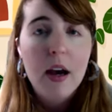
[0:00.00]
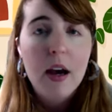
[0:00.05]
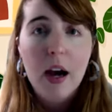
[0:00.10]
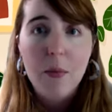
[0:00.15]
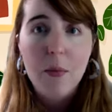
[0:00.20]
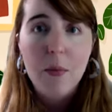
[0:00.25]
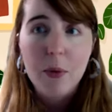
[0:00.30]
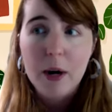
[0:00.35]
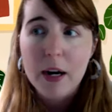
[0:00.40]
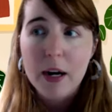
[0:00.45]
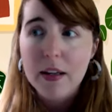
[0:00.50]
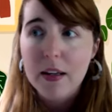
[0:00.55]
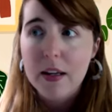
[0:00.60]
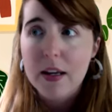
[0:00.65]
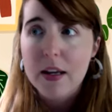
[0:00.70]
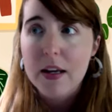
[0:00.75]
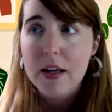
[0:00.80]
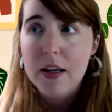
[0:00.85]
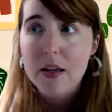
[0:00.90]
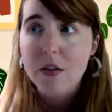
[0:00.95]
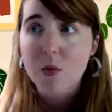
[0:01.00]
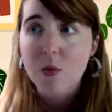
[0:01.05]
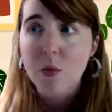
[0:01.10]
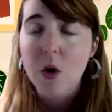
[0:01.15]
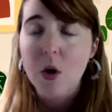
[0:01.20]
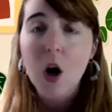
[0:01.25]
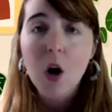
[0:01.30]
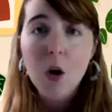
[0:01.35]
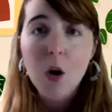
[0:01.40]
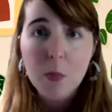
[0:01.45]
at Brightly is we're
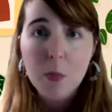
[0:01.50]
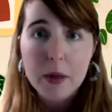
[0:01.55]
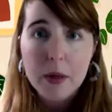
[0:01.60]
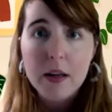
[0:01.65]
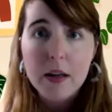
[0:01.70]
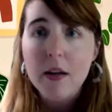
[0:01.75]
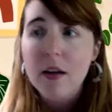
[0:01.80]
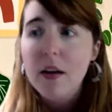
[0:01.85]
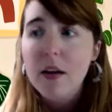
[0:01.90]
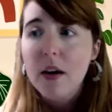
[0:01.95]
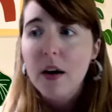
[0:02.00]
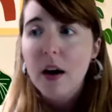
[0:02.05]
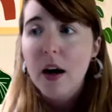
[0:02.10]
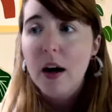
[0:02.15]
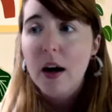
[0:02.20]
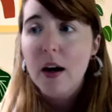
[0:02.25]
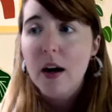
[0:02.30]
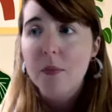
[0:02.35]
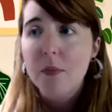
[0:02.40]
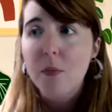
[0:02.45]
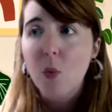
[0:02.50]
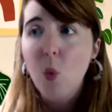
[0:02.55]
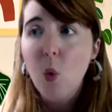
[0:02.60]
hoping um,